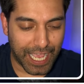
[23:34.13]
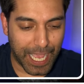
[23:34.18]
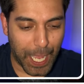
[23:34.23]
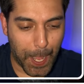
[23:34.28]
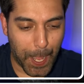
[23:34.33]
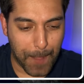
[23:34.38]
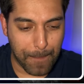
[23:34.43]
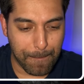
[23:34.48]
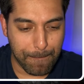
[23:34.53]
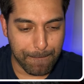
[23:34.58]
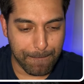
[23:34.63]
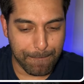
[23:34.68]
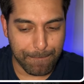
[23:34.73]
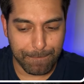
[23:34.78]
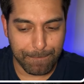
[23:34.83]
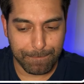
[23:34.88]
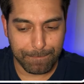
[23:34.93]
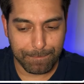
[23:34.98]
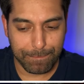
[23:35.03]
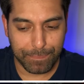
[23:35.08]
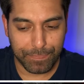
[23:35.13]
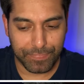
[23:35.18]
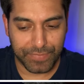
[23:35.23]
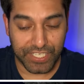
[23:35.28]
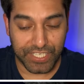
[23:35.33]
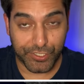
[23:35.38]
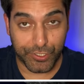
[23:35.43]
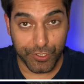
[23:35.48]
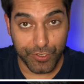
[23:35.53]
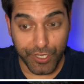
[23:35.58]
The
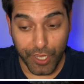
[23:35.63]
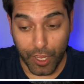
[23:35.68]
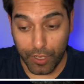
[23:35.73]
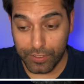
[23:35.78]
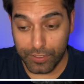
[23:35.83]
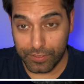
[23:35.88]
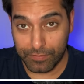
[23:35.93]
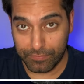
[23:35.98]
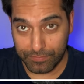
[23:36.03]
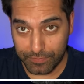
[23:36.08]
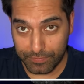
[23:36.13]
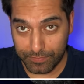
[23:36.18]
studios.